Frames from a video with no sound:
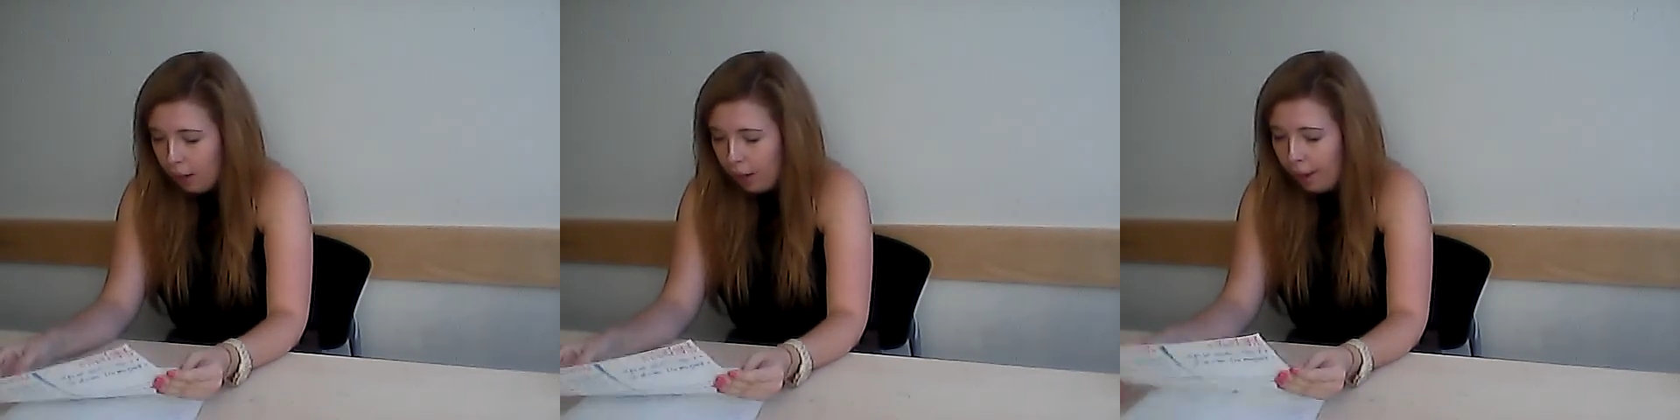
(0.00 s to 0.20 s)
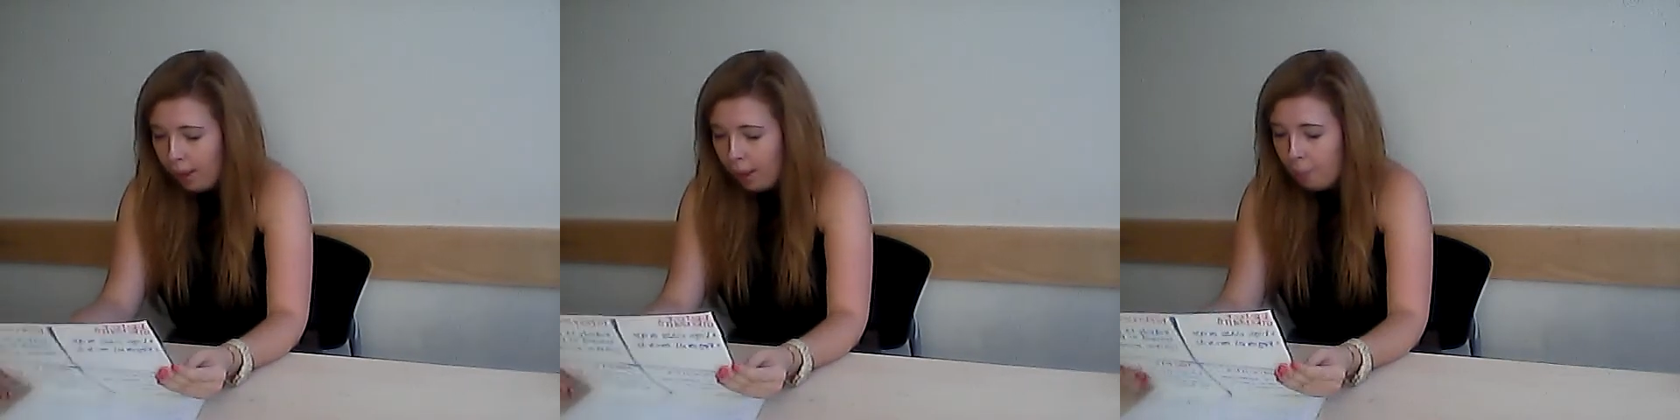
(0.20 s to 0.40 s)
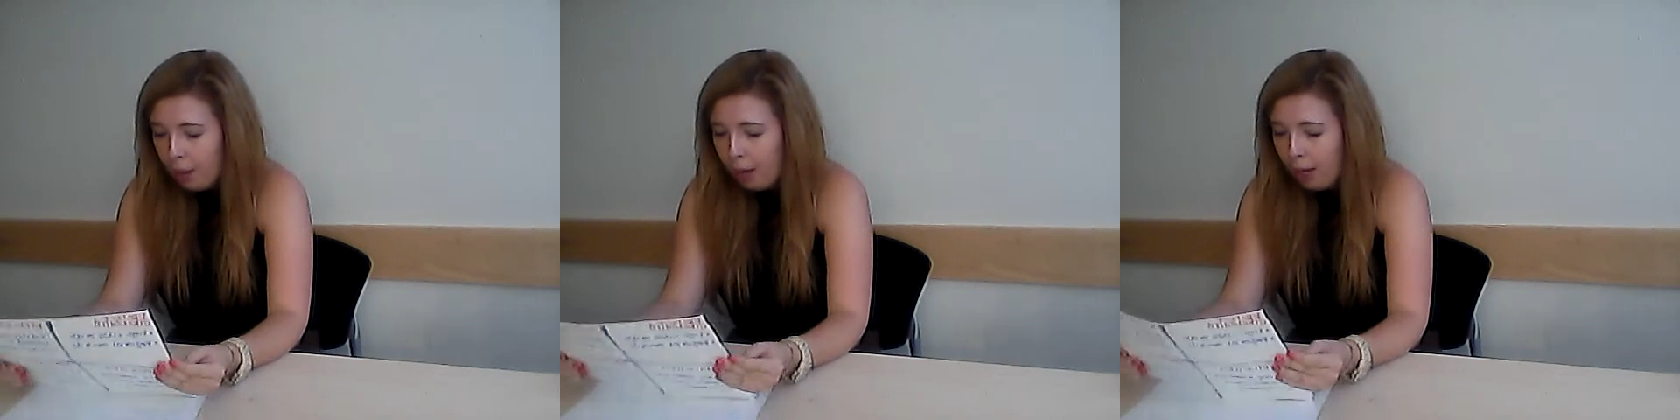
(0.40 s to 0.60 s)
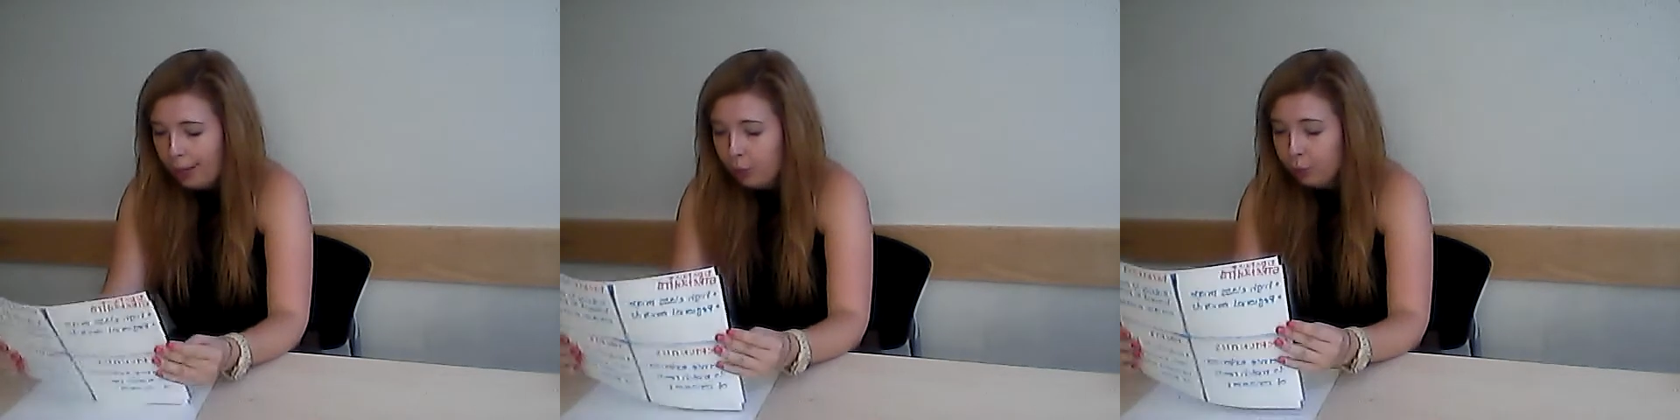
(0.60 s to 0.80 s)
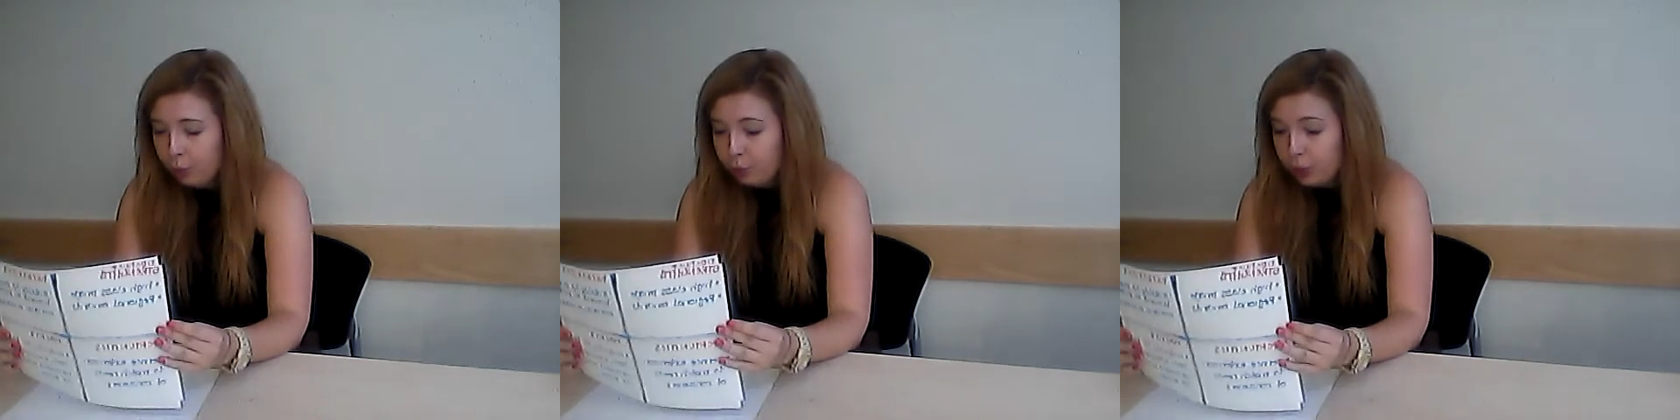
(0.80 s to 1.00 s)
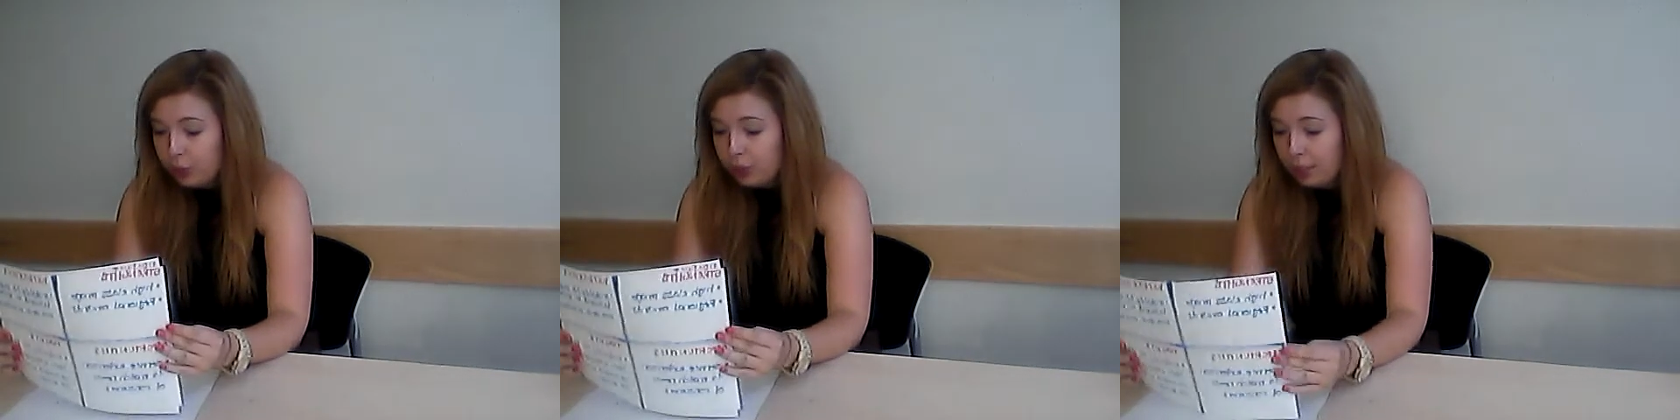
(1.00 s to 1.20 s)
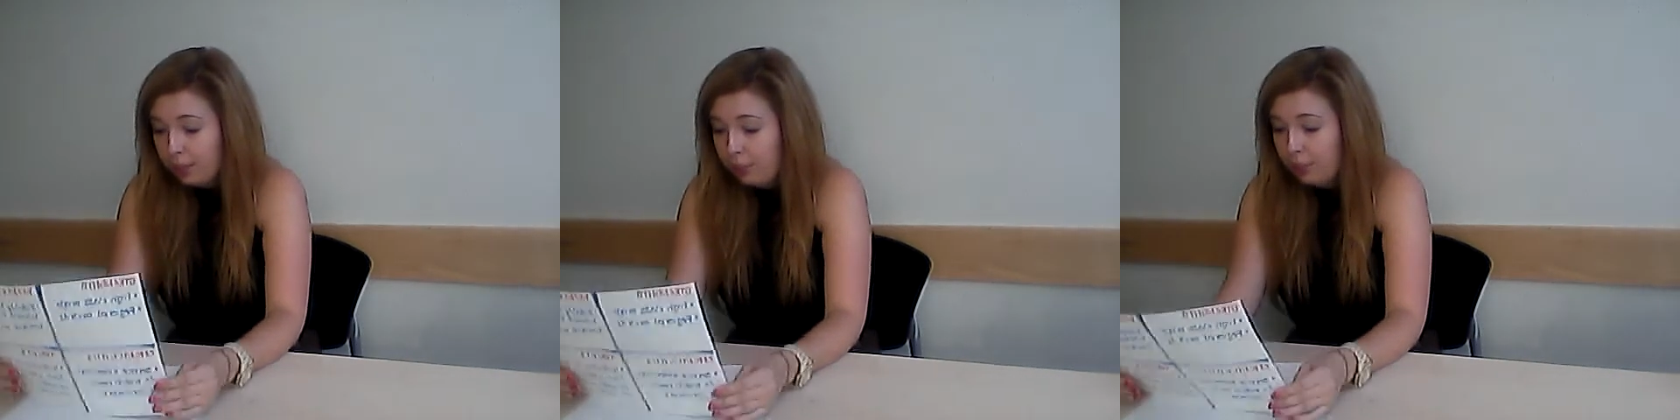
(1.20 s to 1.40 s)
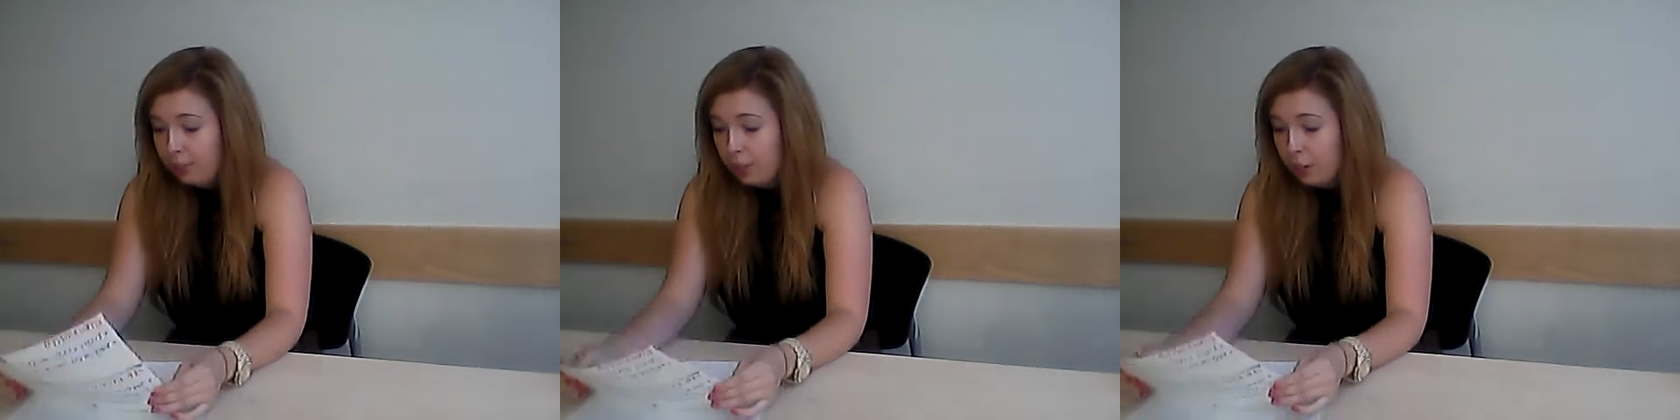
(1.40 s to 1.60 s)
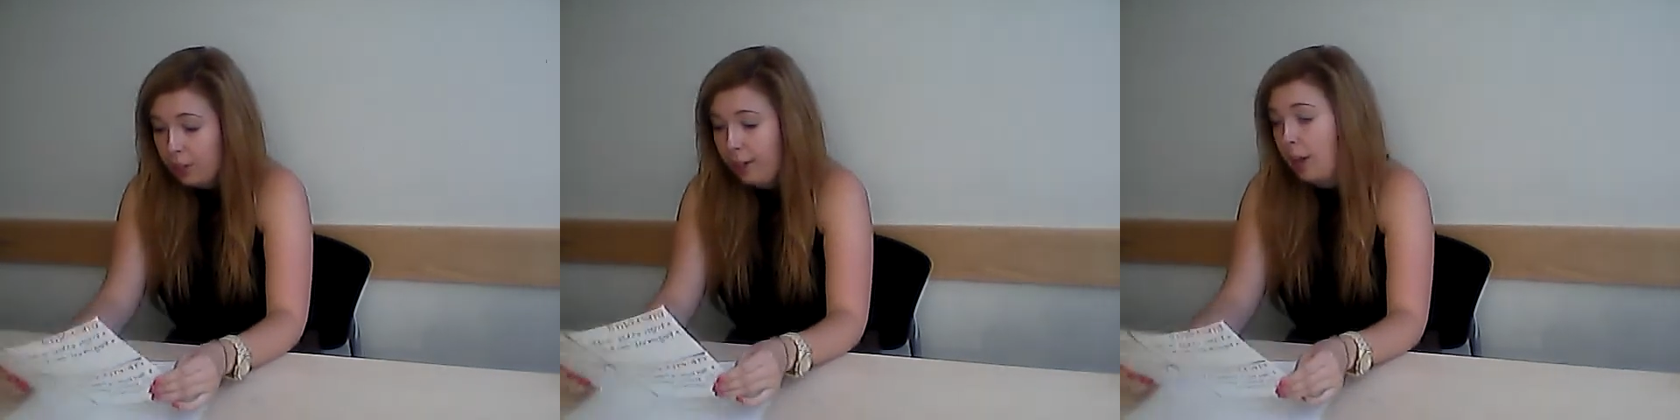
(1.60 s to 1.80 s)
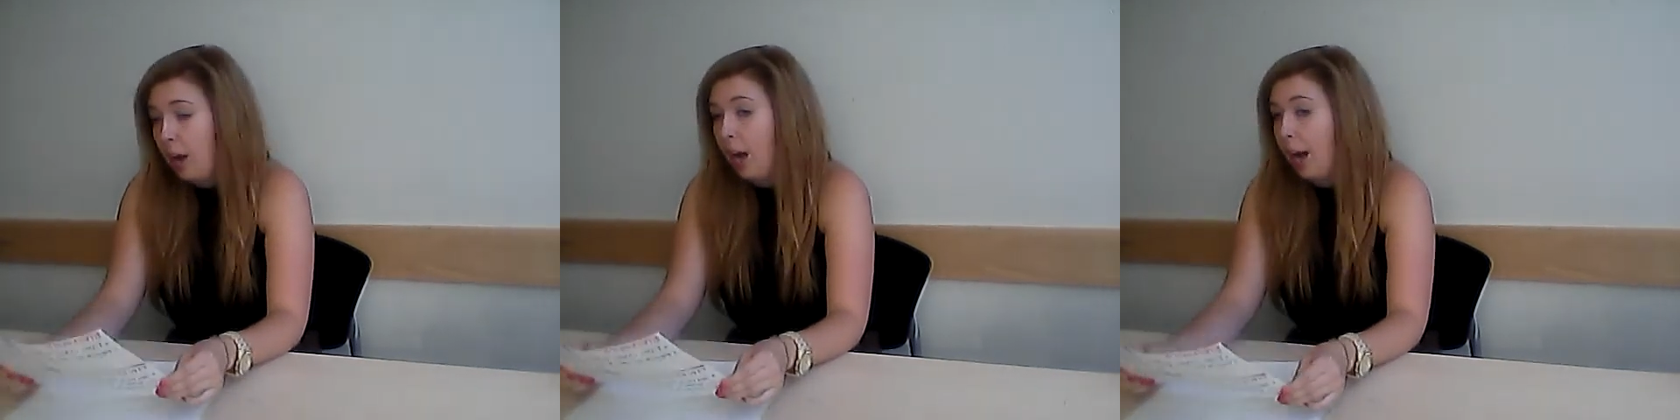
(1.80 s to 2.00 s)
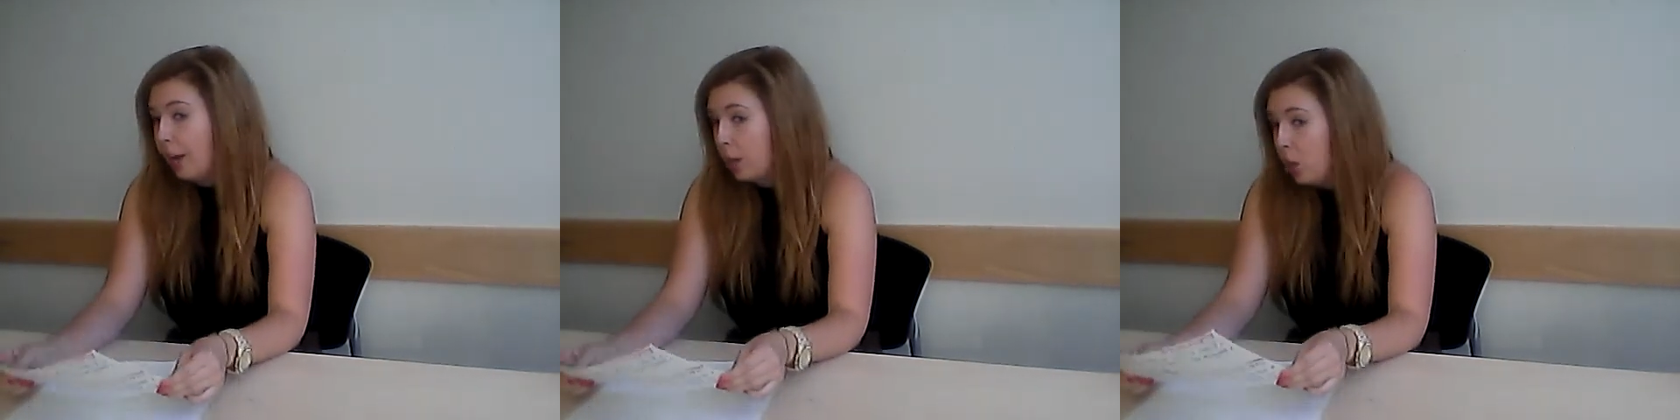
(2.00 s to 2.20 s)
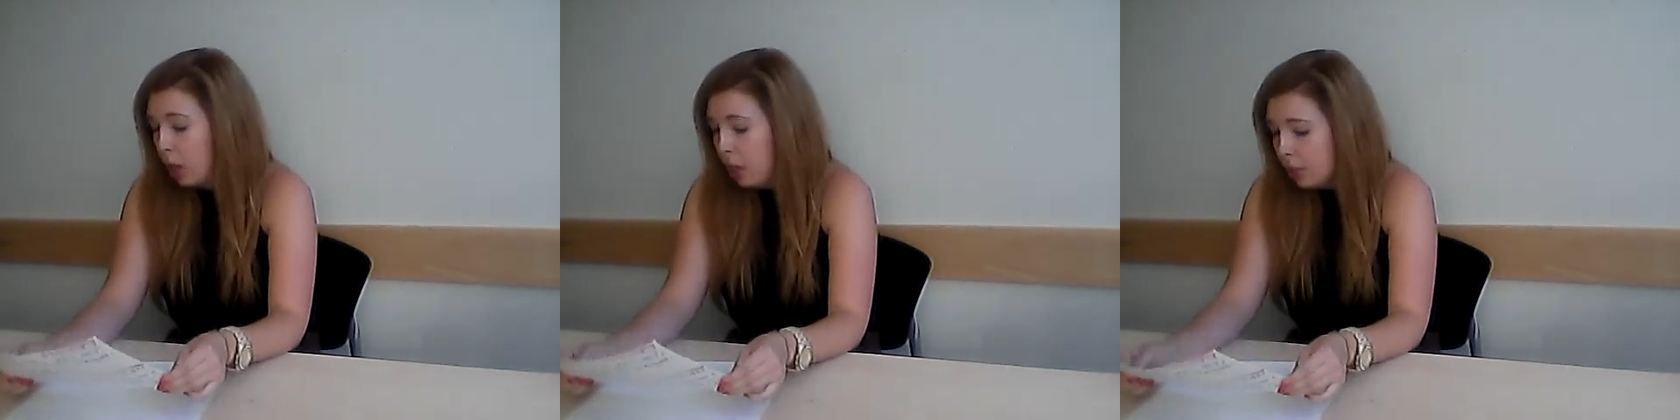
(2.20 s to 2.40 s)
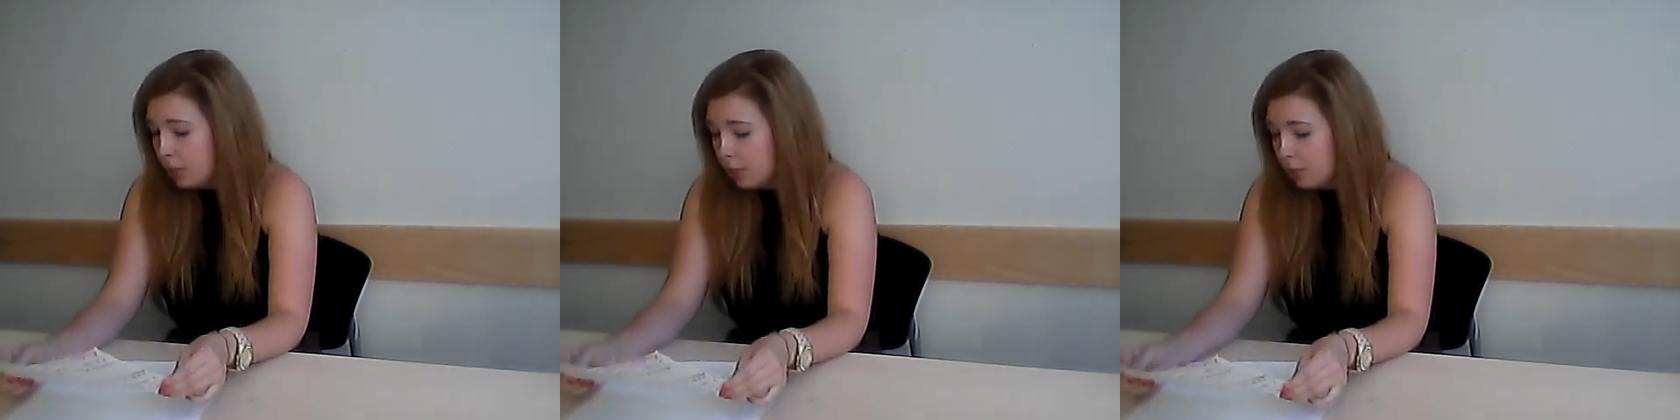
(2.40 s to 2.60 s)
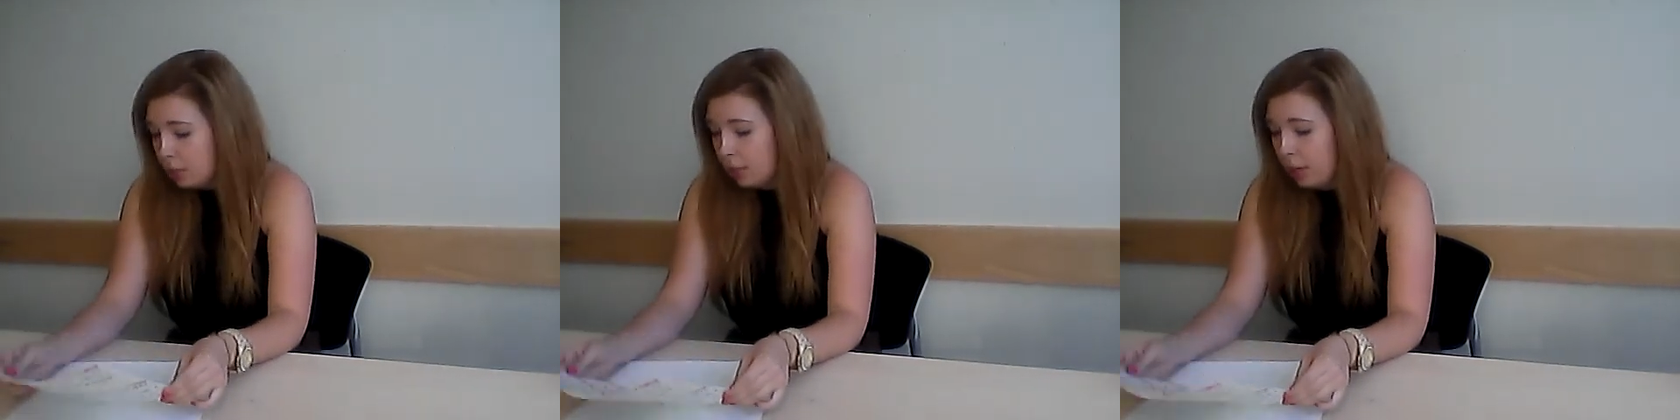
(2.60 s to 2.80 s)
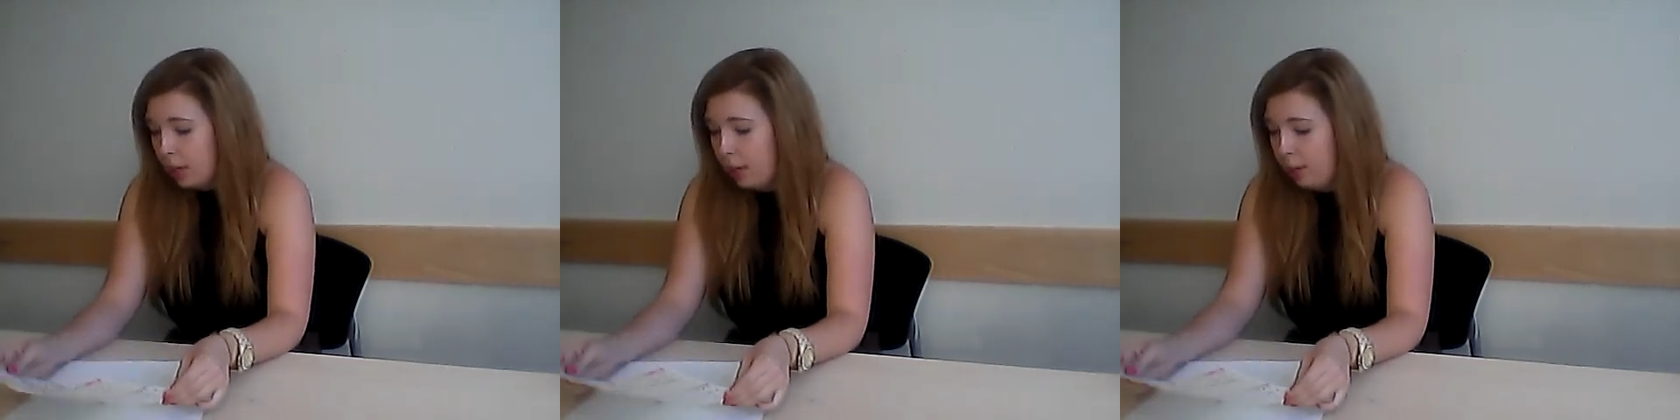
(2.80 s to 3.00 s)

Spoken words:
I don't foresee very high costs